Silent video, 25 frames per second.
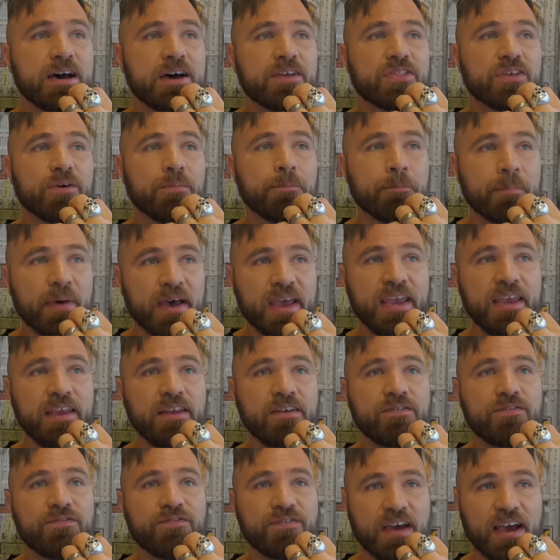the
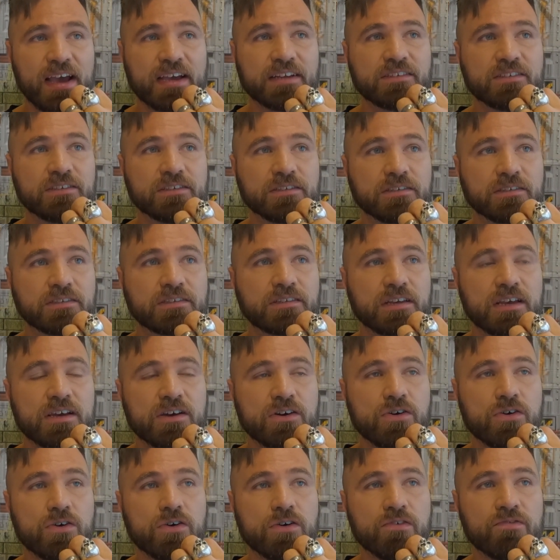main factors
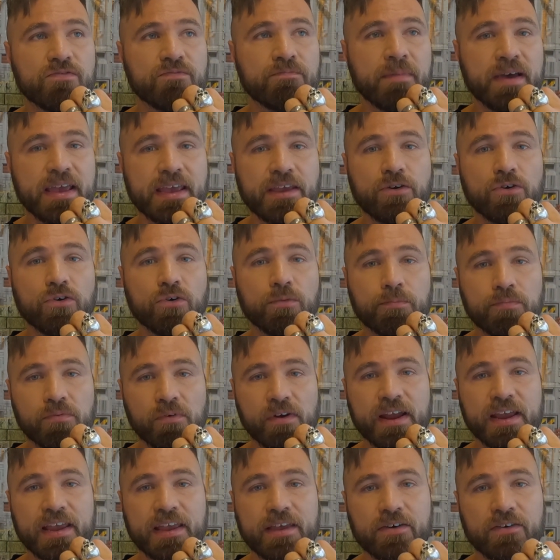of make or
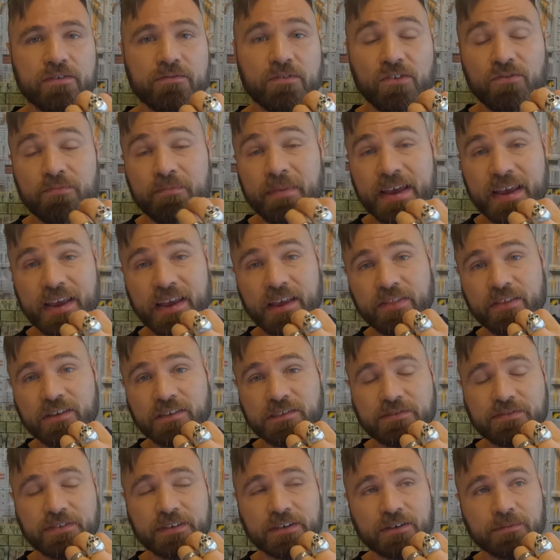break of making
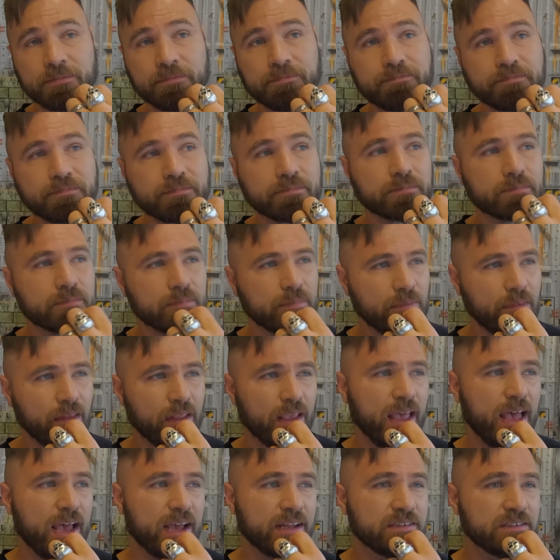this film.
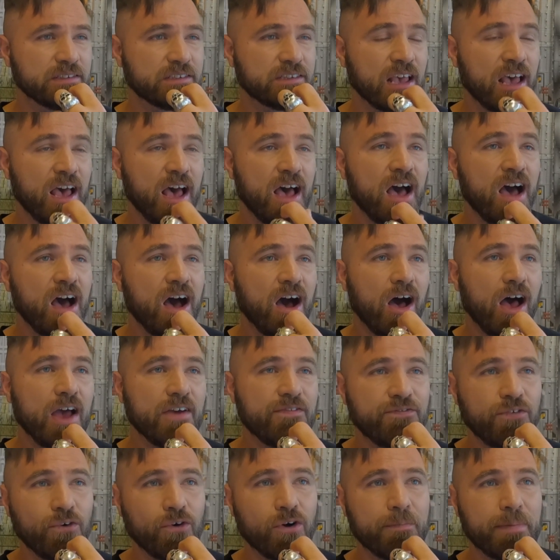And I
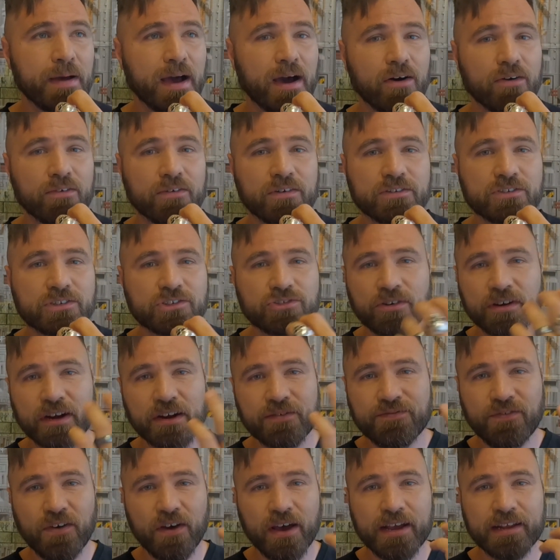thought about trying
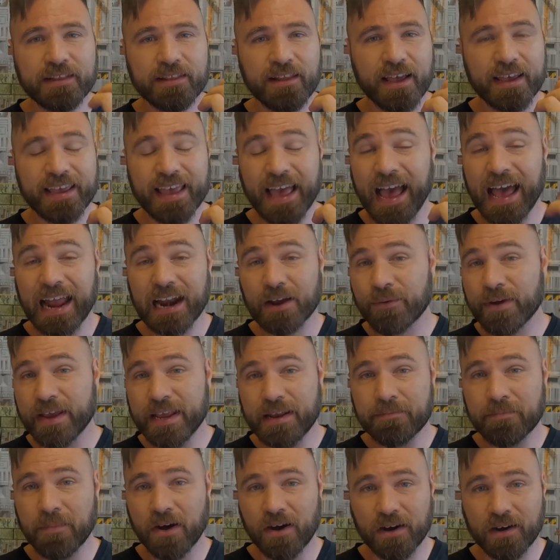to find like
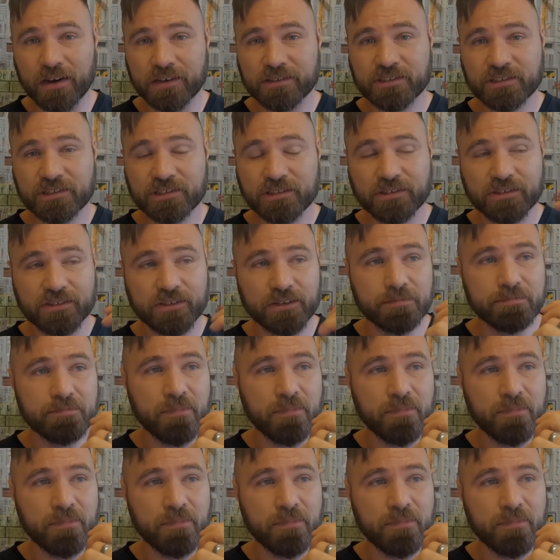Halloween masks that